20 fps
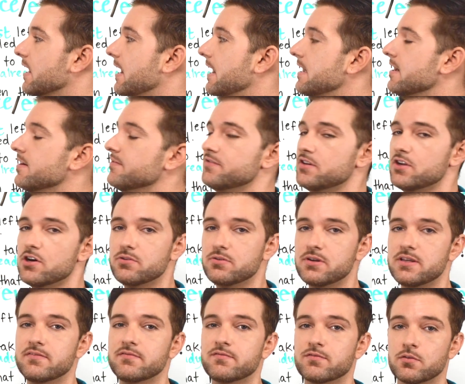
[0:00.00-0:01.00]
I have known
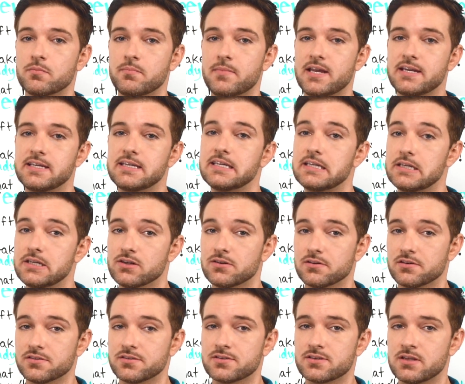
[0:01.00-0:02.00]
him for many
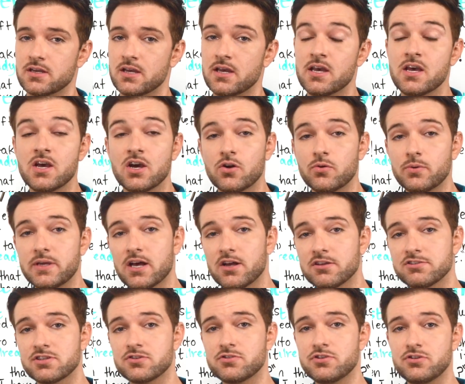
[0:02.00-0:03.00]
years. We
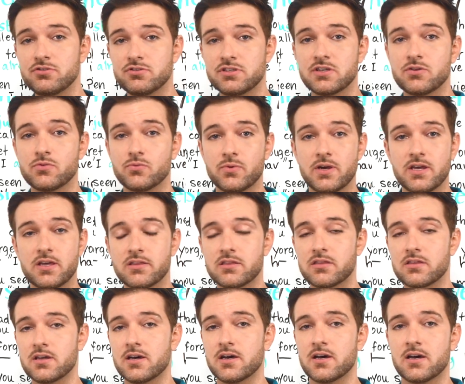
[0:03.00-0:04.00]
also use it
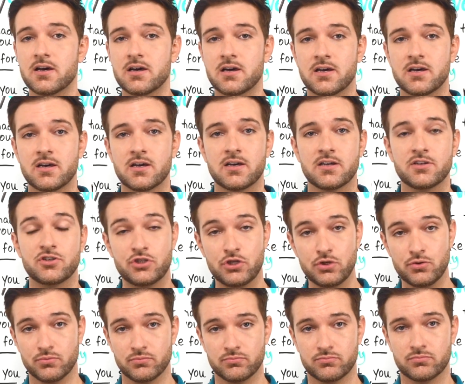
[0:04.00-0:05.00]
with
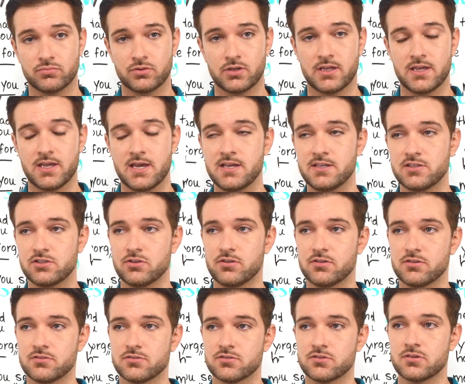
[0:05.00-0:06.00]
to. Okay, so
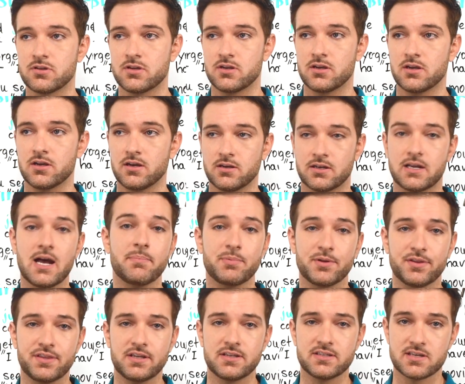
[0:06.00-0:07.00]
there's a
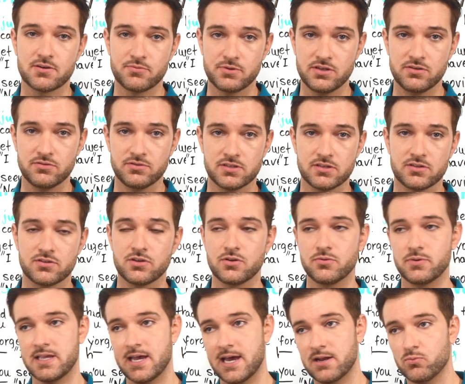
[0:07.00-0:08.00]
couple things that we use it. So
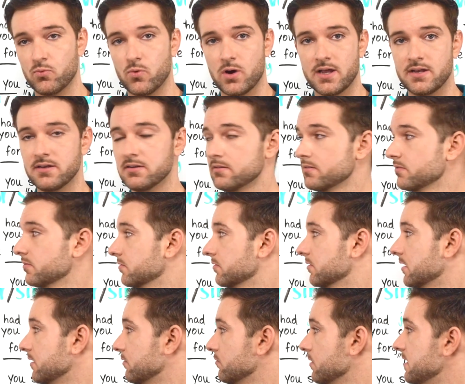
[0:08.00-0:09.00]
we had one,
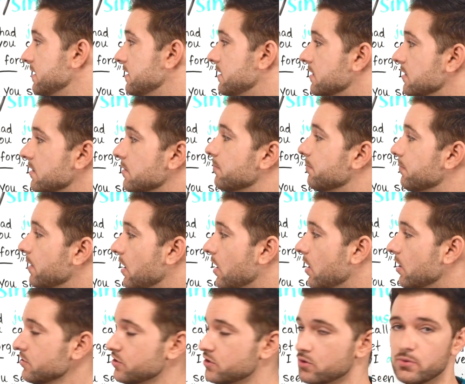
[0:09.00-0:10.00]
like right here, but
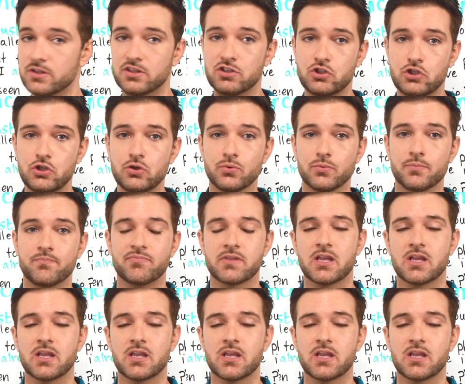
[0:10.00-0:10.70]
also with to.